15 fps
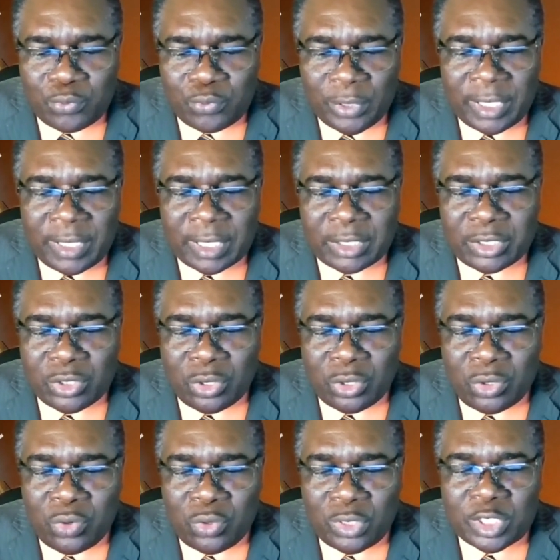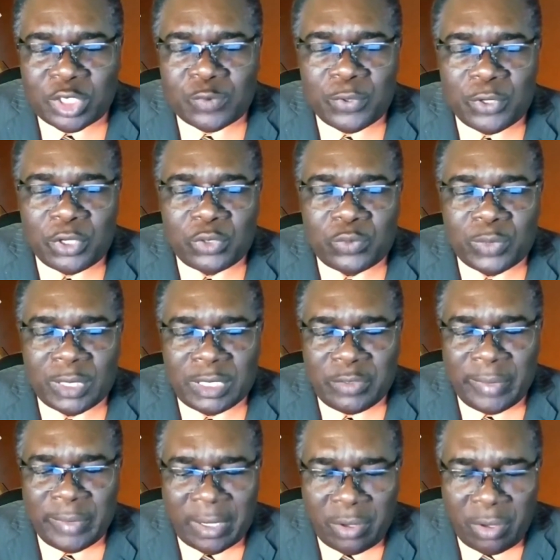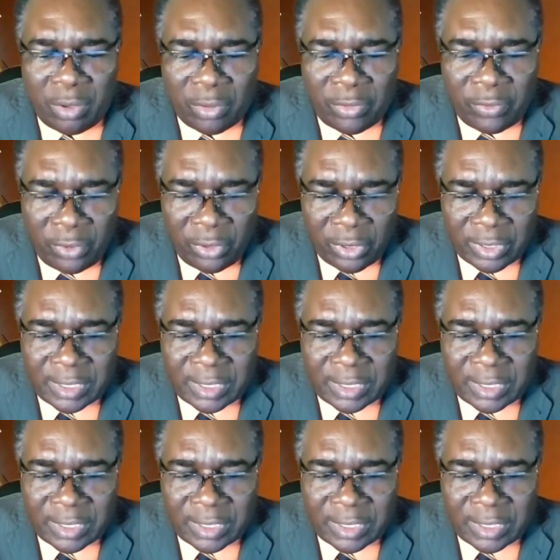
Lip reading: We pray that your Holy Spirit will direct our